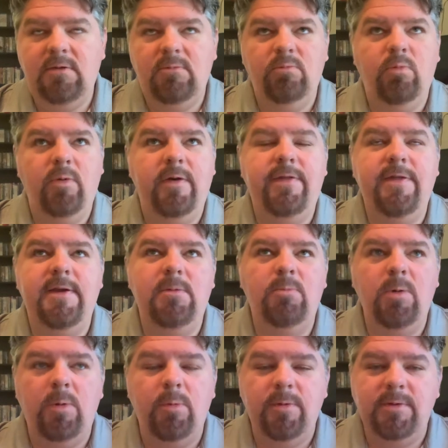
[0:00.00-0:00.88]

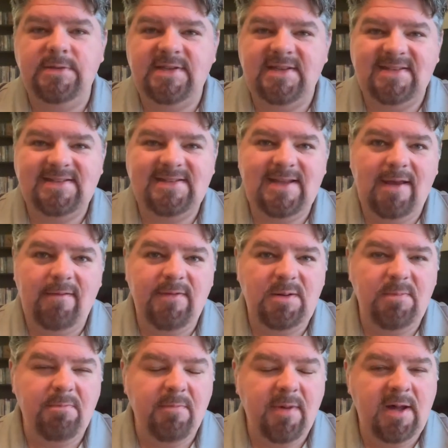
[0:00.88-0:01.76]
within, what was it,
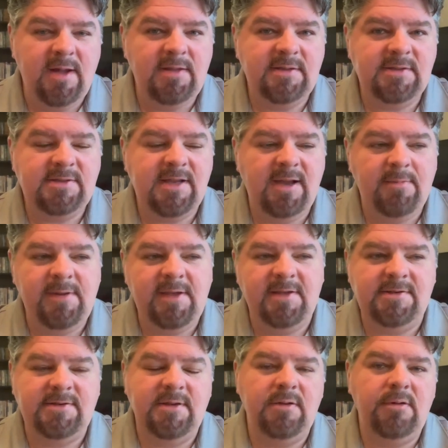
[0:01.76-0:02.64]
7 months? I mean,
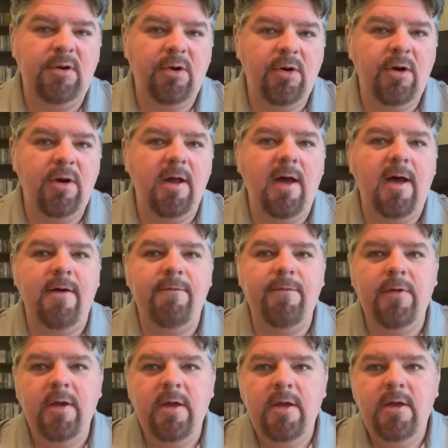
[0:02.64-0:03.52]
it's unheard
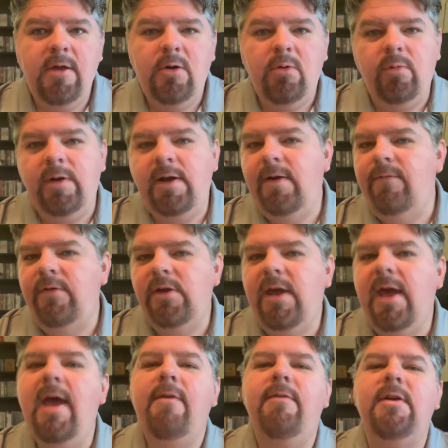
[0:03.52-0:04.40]
of whenever
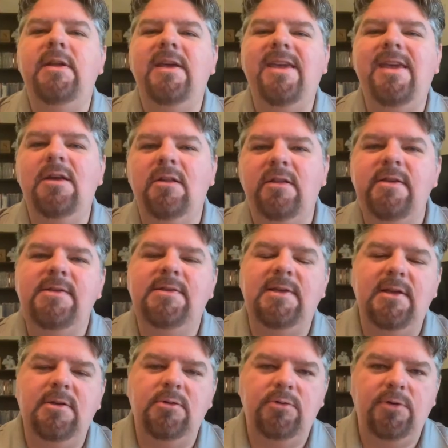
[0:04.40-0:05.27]
you have an Achilles
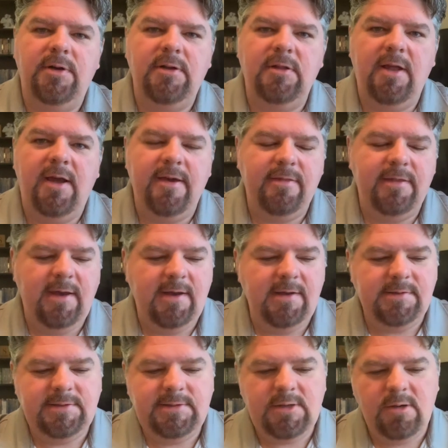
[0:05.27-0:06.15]
injury like
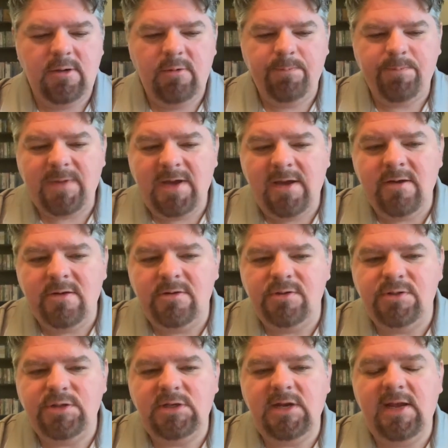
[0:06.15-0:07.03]
that. So I
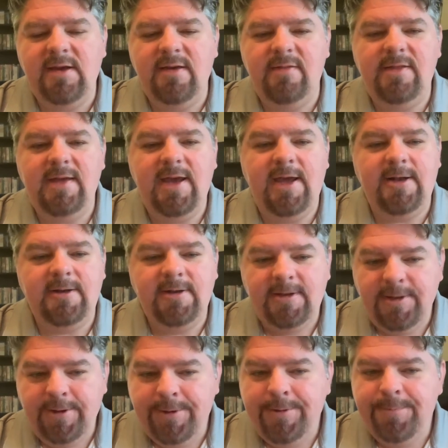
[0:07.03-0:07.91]
understand that,
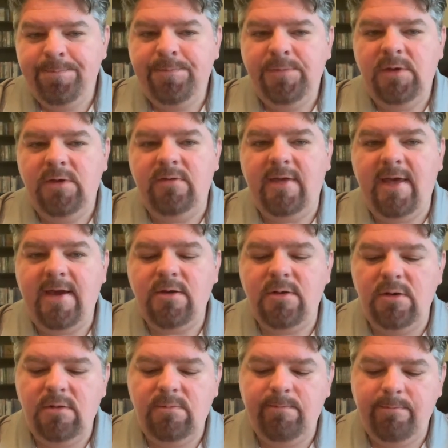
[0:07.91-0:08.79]
and that
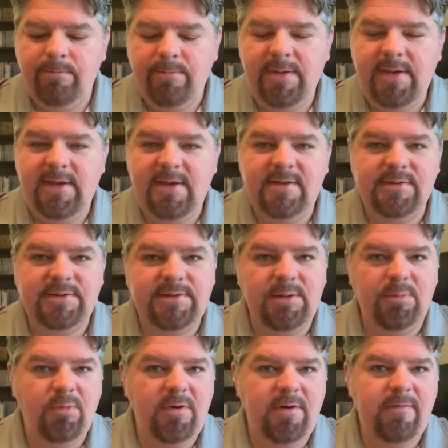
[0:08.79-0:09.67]
could be
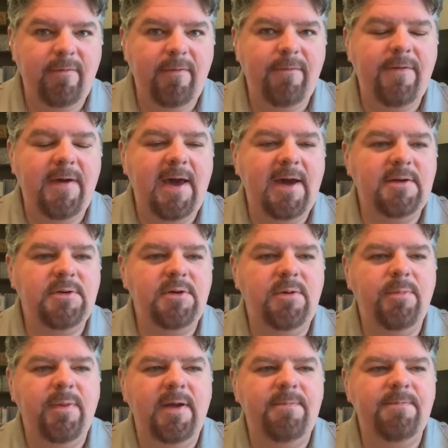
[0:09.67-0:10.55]
somewhat of a factor,
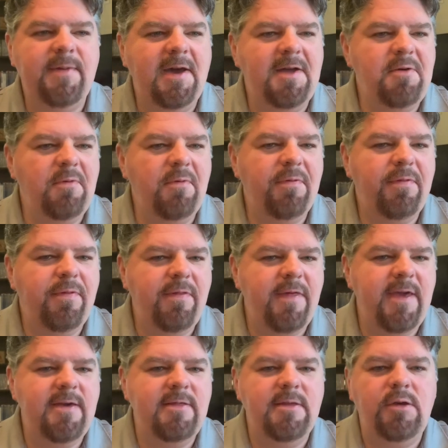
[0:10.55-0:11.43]
but I don't
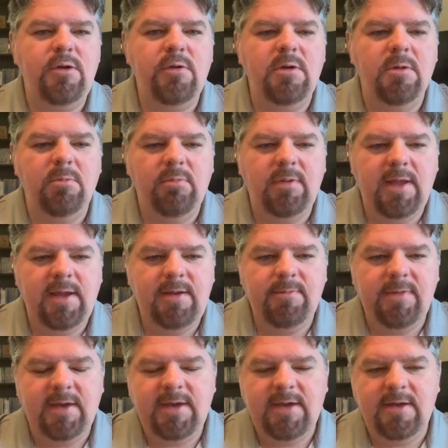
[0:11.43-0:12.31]
think that you can
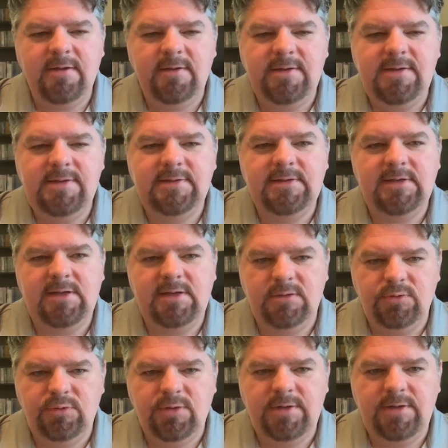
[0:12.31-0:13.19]
blame Achilles
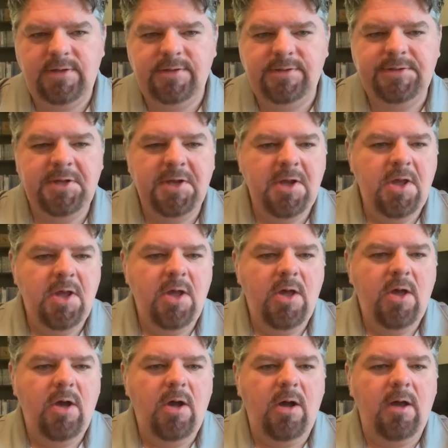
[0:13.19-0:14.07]
injuries
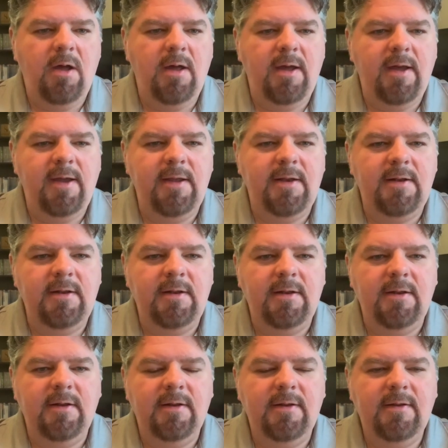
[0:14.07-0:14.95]
on,